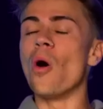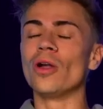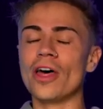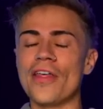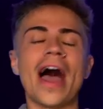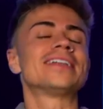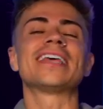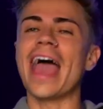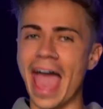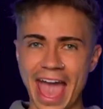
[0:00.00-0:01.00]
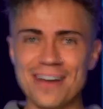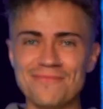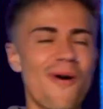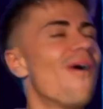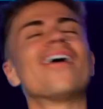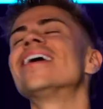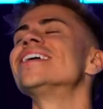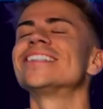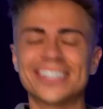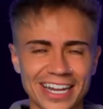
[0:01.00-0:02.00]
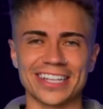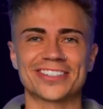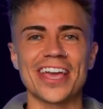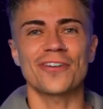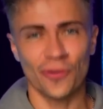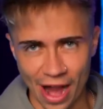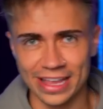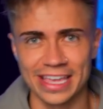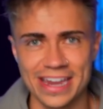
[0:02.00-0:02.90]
All of that and more, so let's get cracking.